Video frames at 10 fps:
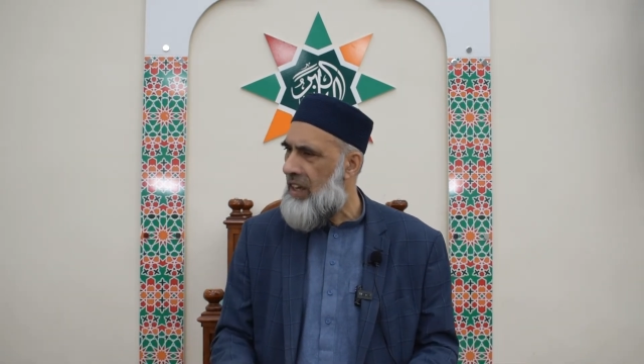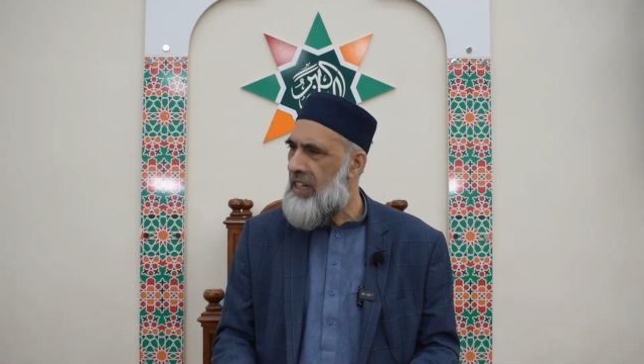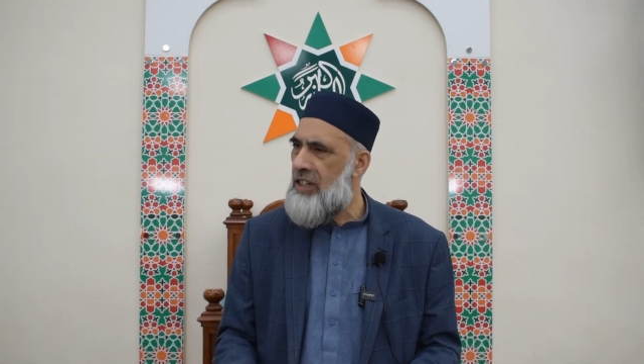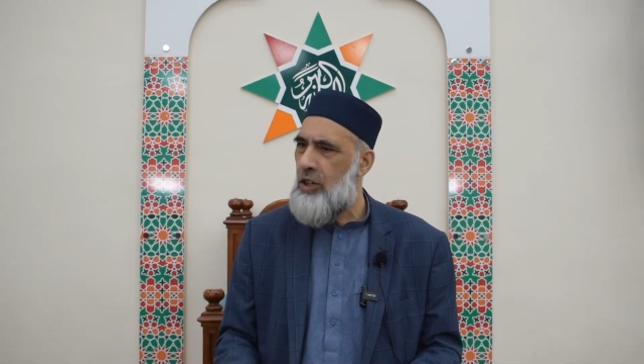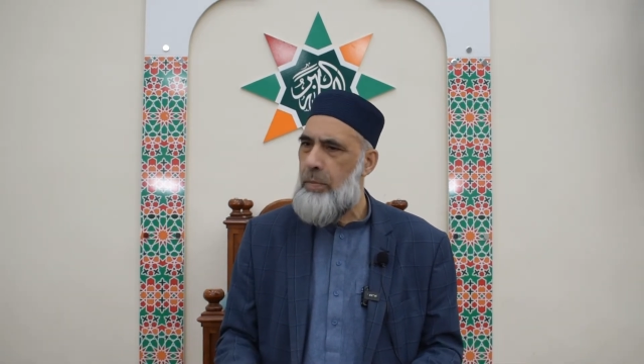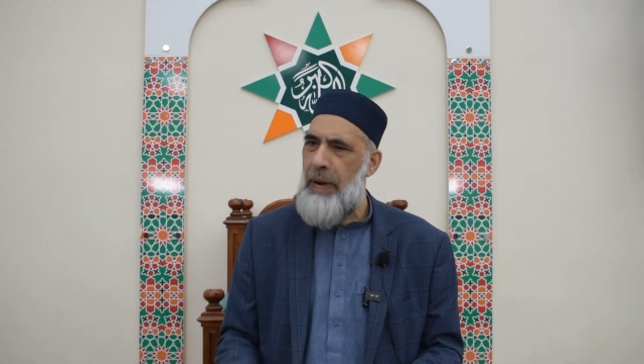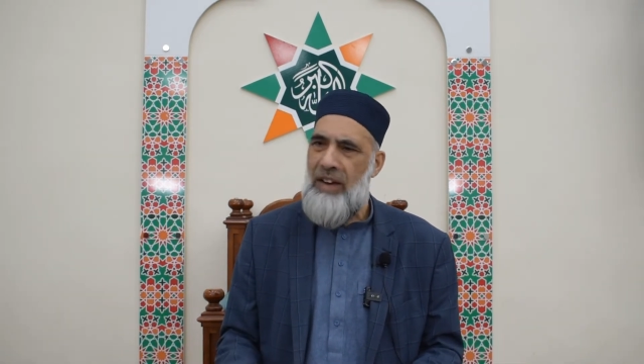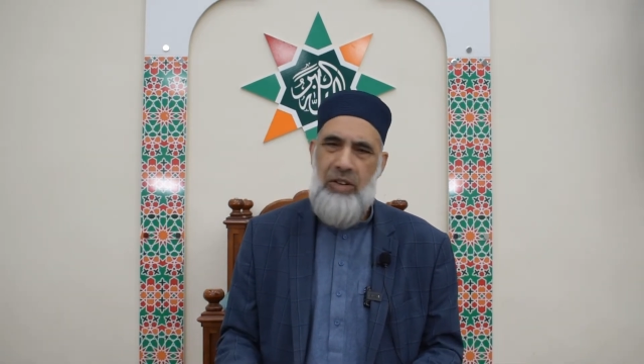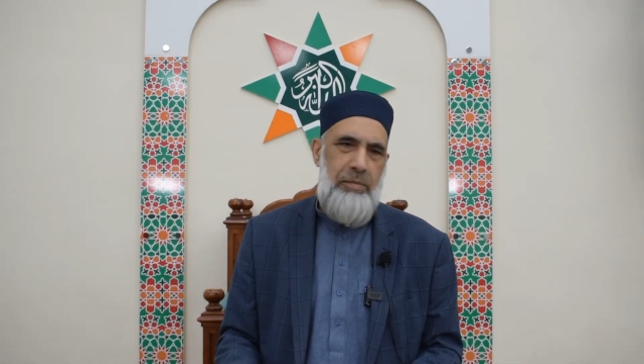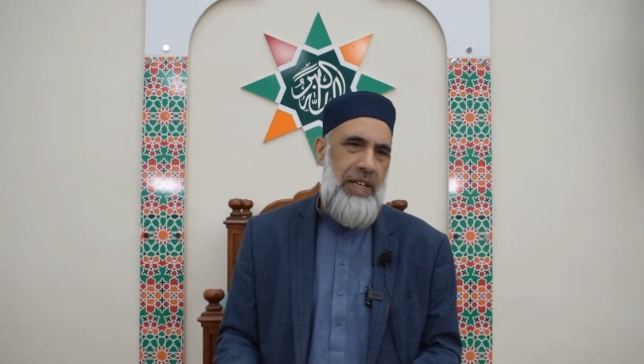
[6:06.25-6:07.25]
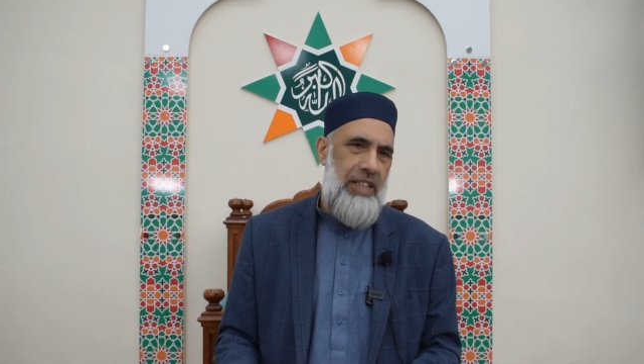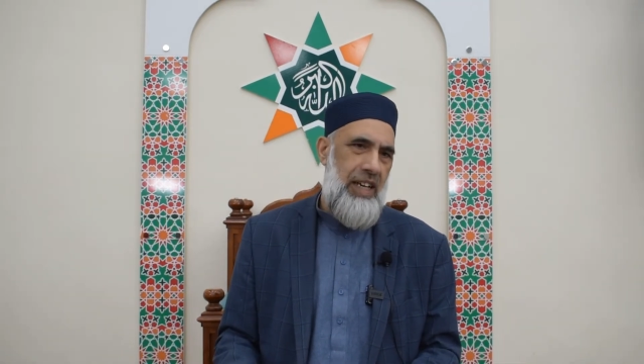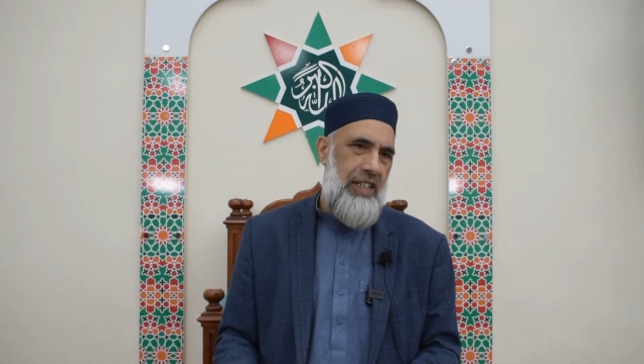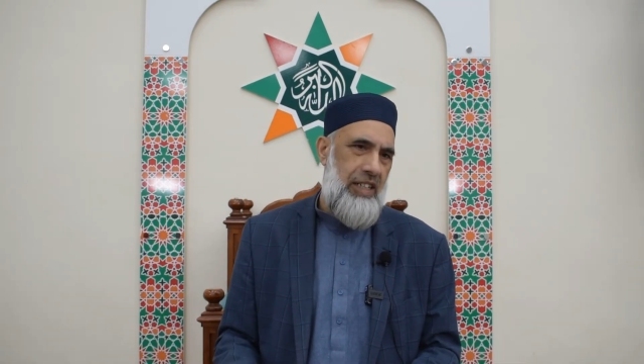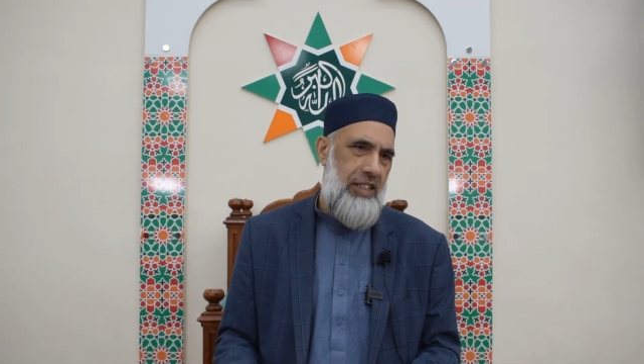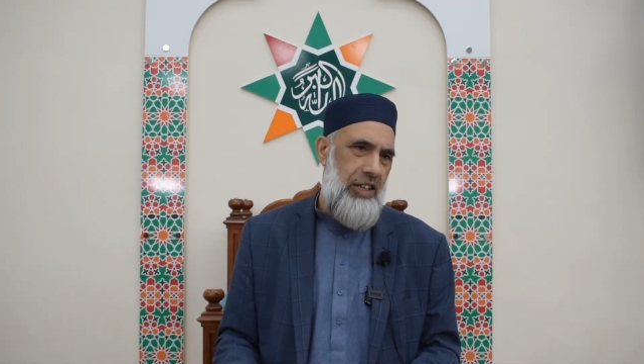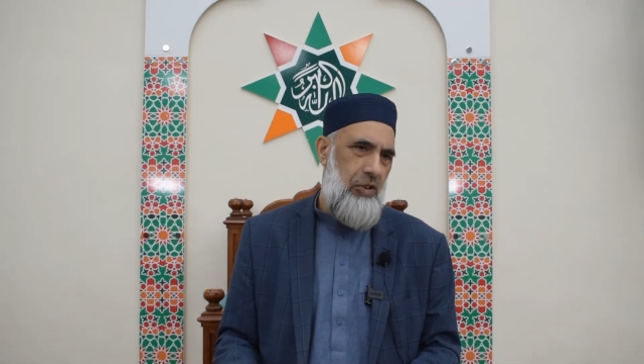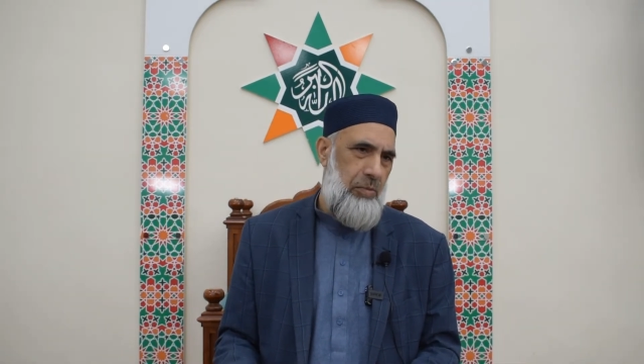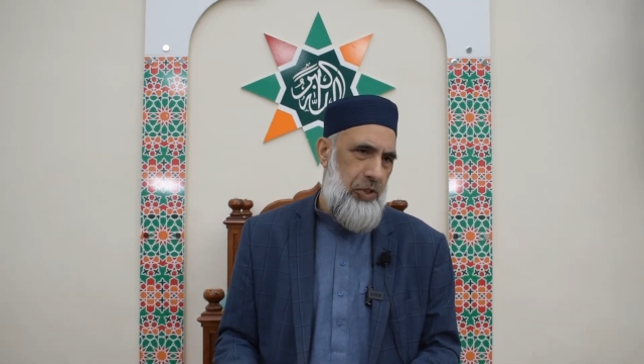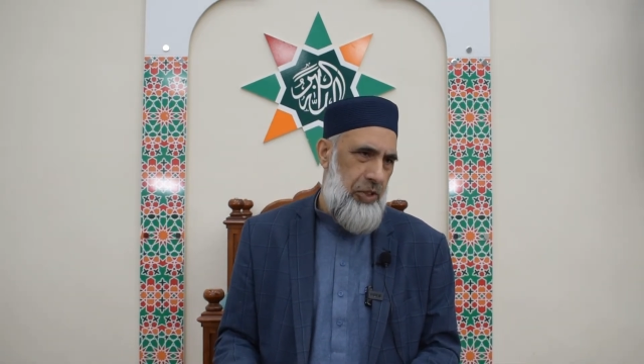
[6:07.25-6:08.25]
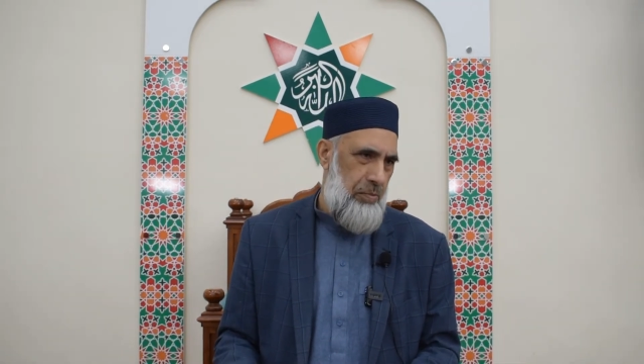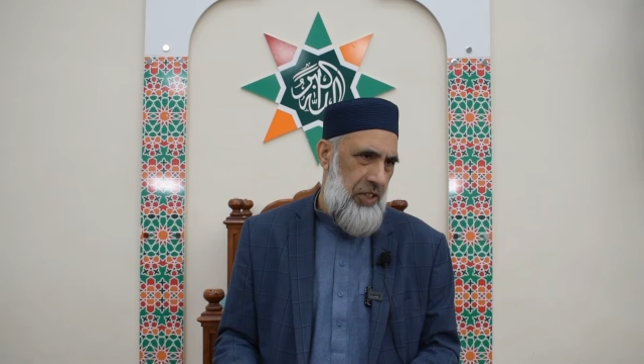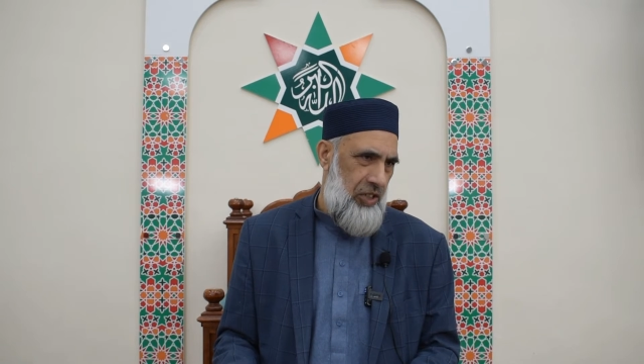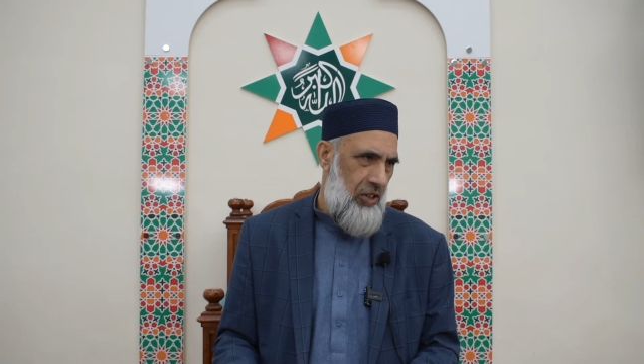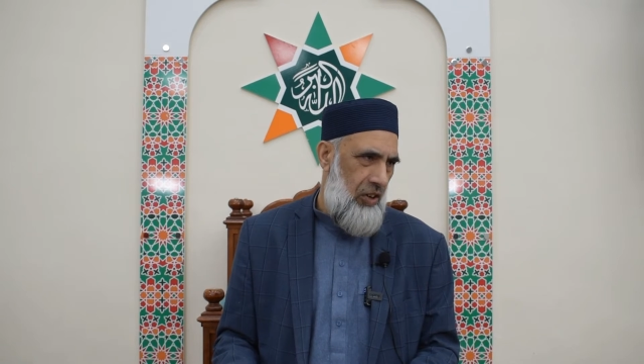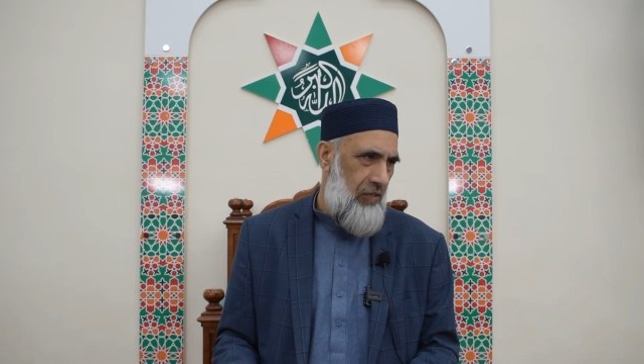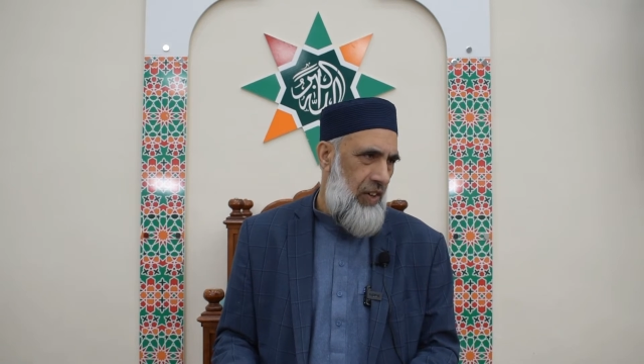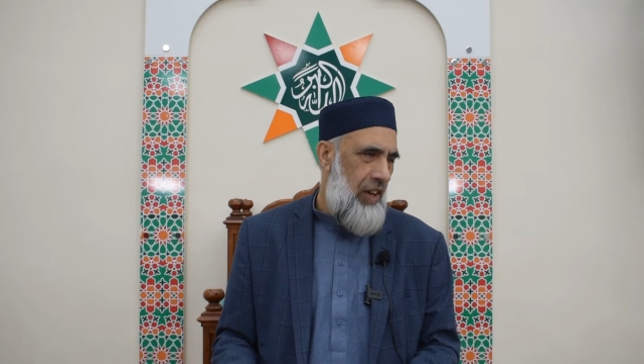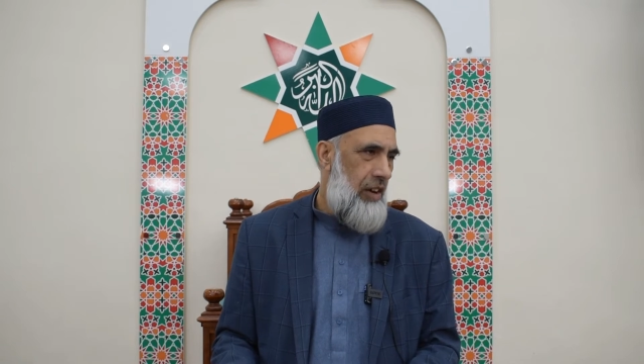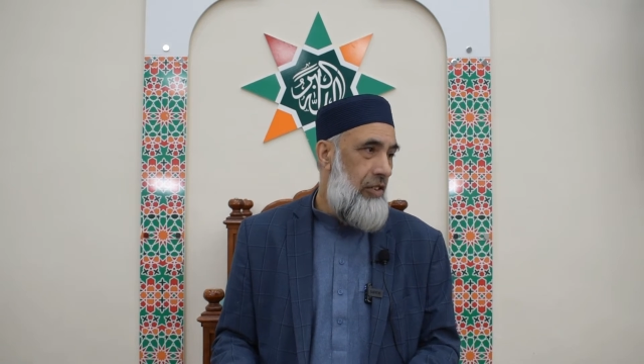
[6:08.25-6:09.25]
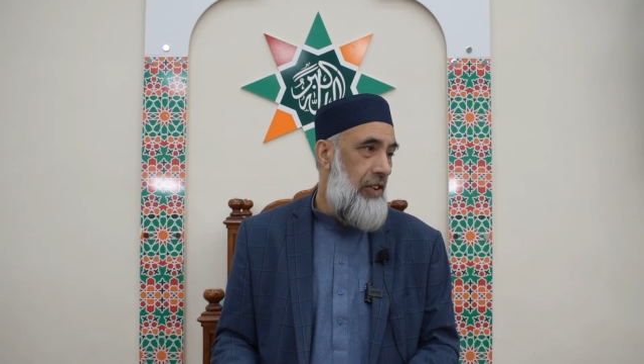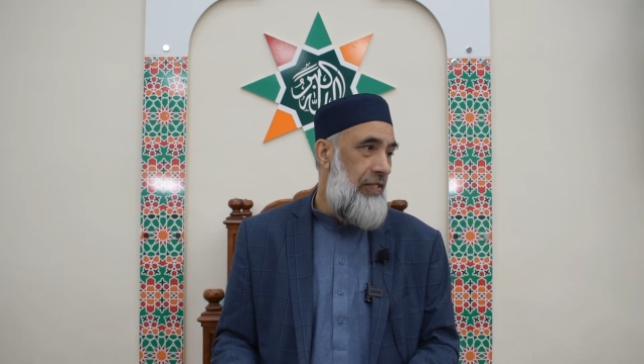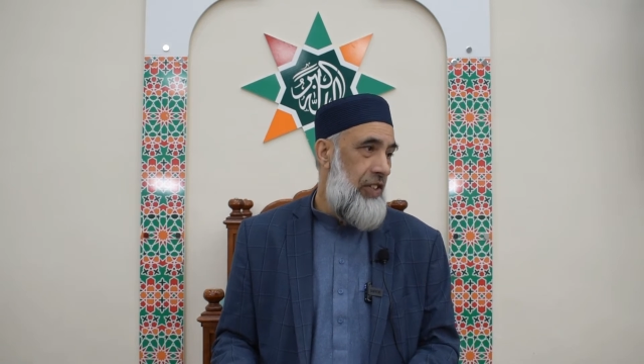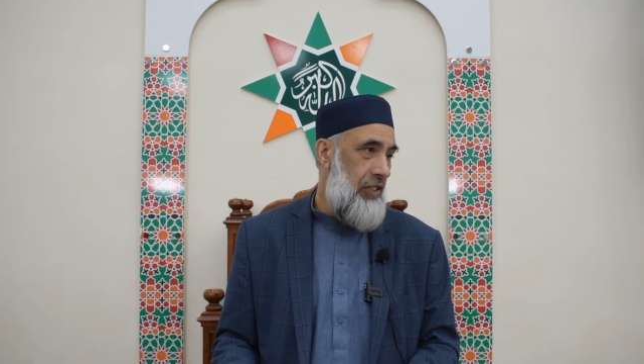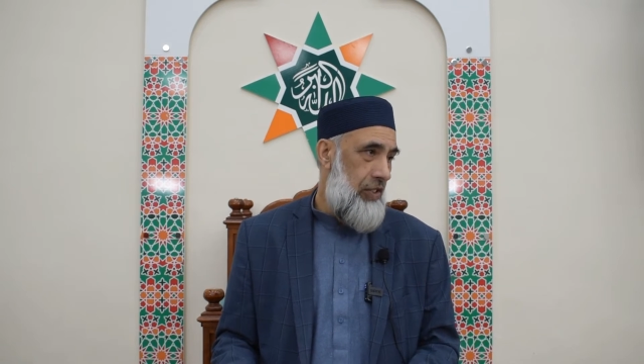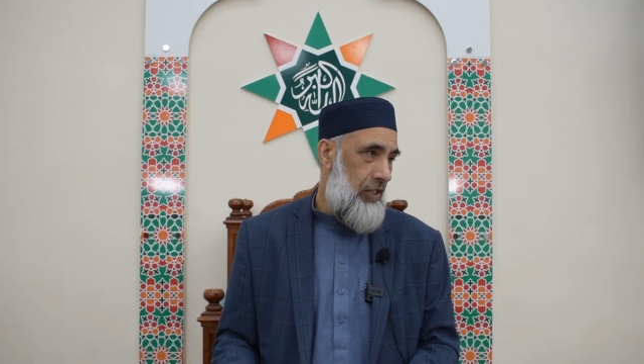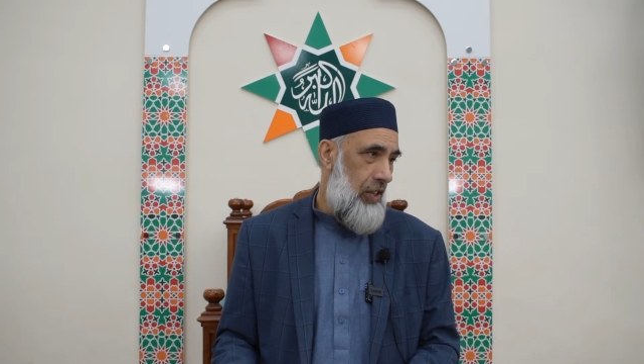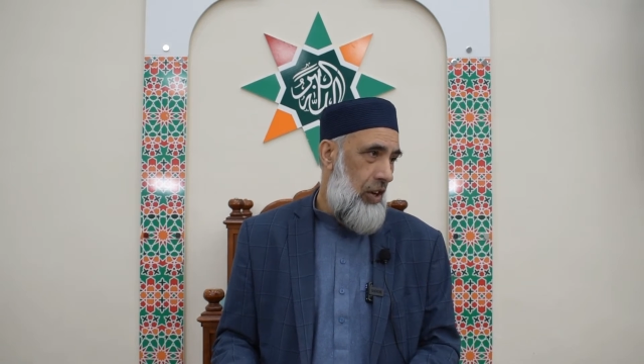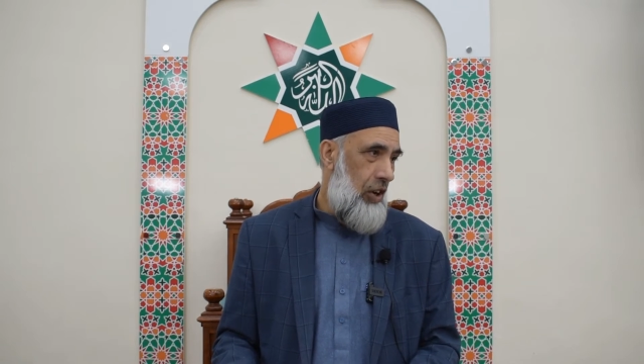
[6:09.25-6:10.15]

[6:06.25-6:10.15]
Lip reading: Enoch Powell made that terrible speech of rivers